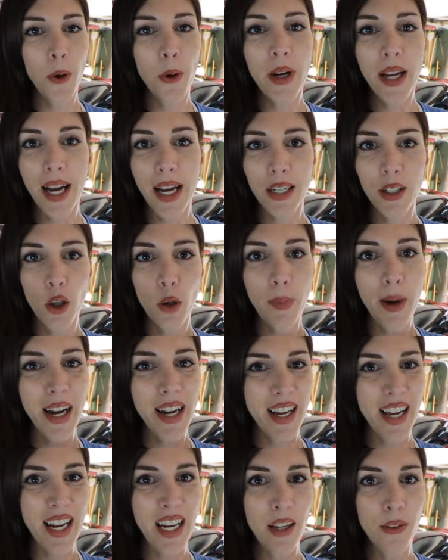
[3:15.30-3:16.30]
I would have had to go
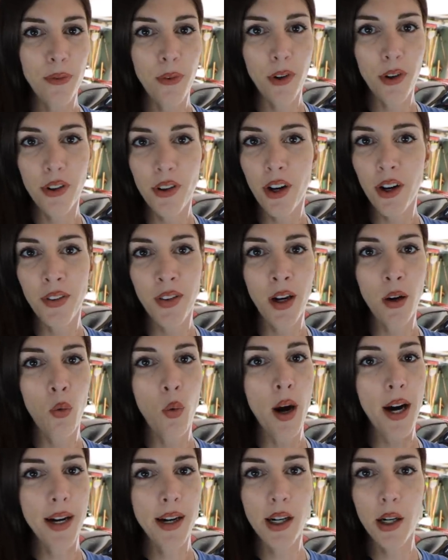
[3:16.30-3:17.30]
back any further on that
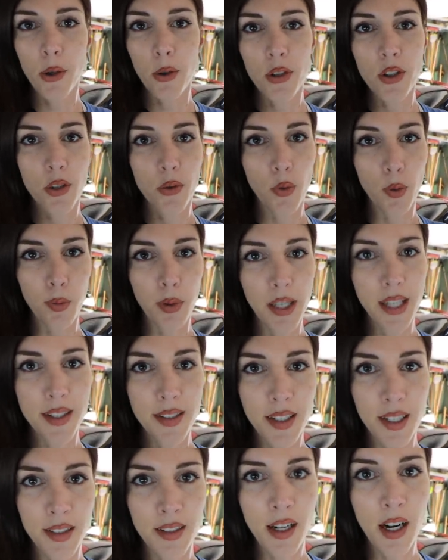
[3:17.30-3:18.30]
wire I would just
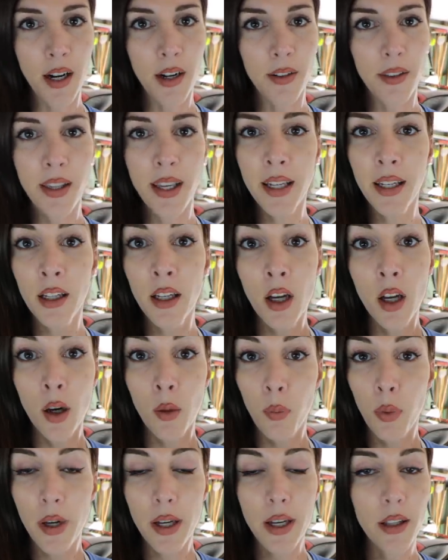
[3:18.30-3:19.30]
replace the entire thing
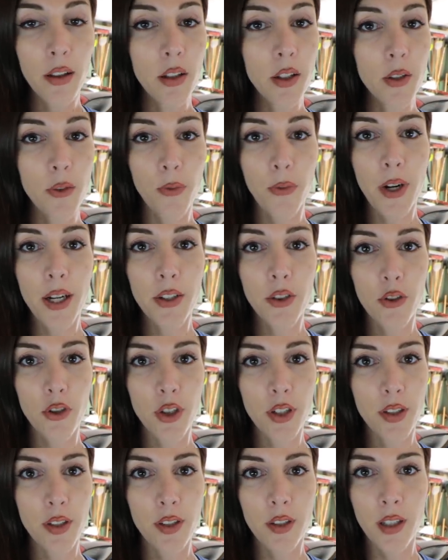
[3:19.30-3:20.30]
but it looks fresh
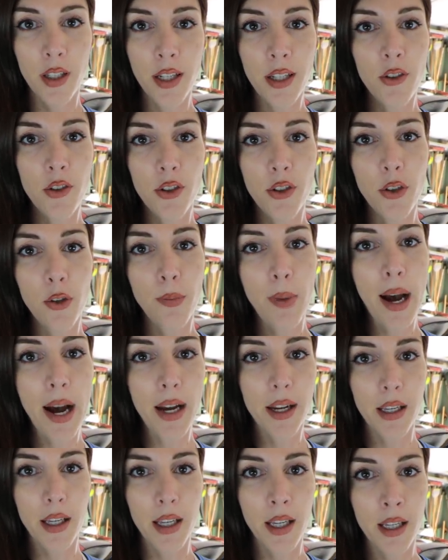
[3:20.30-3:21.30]
just an inch or two
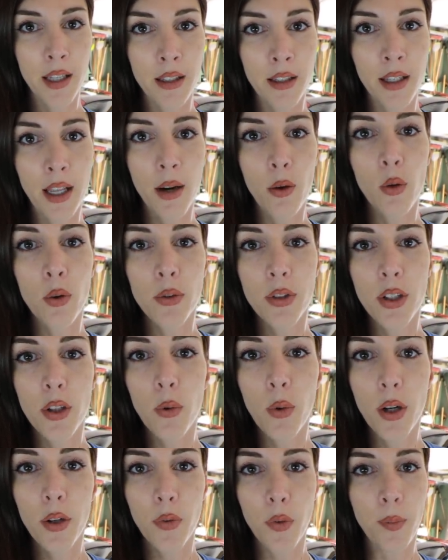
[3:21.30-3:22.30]
back and that will
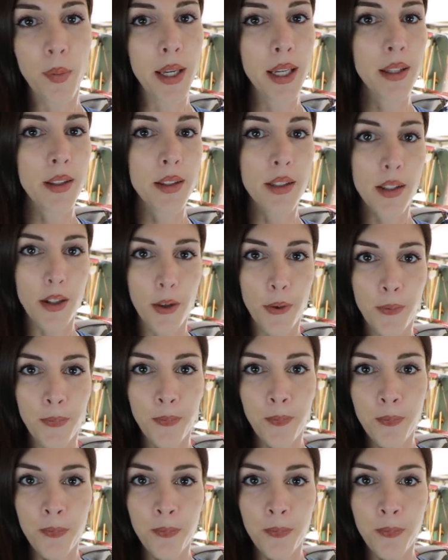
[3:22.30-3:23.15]
still work for me so